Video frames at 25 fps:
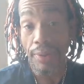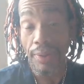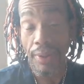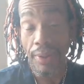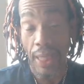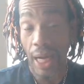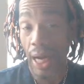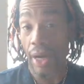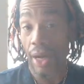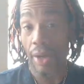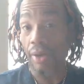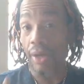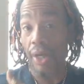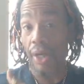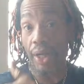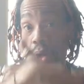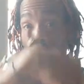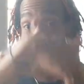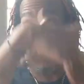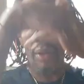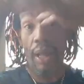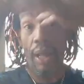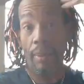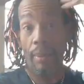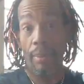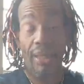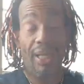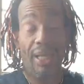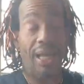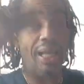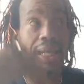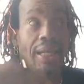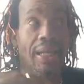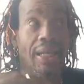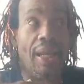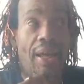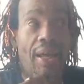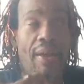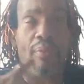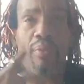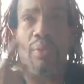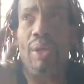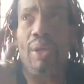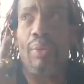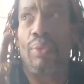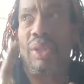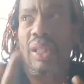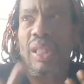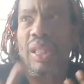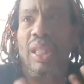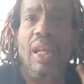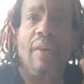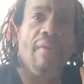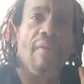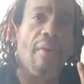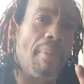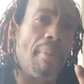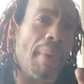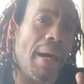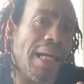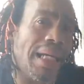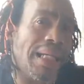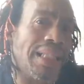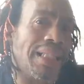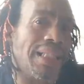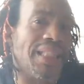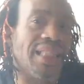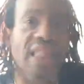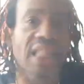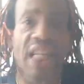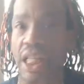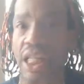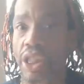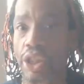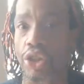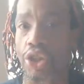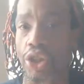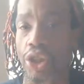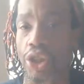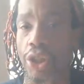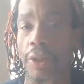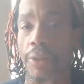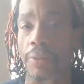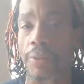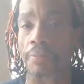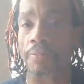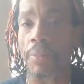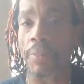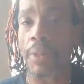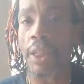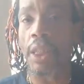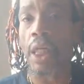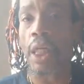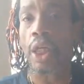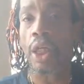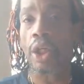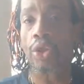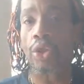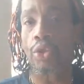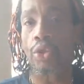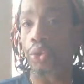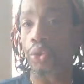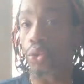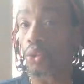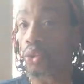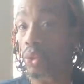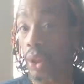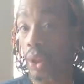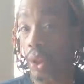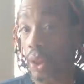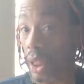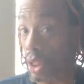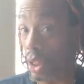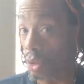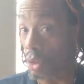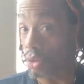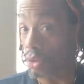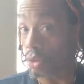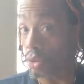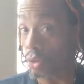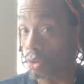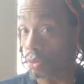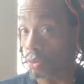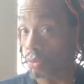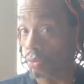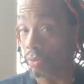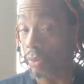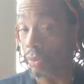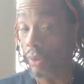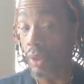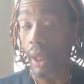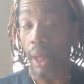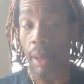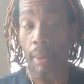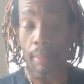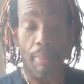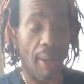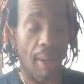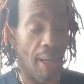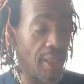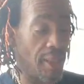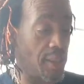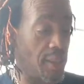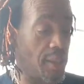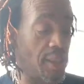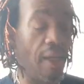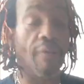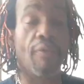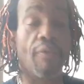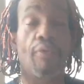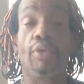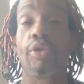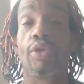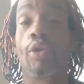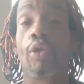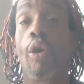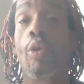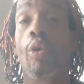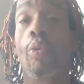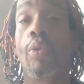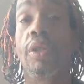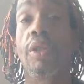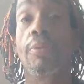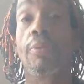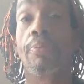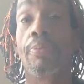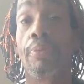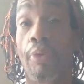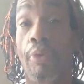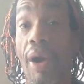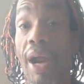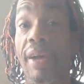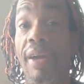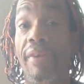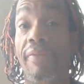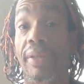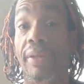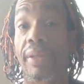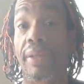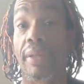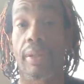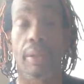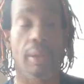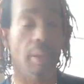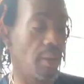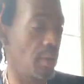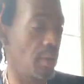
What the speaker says: I don't need all that. And it was never my intention to do this on YouTube. My stuff was always private.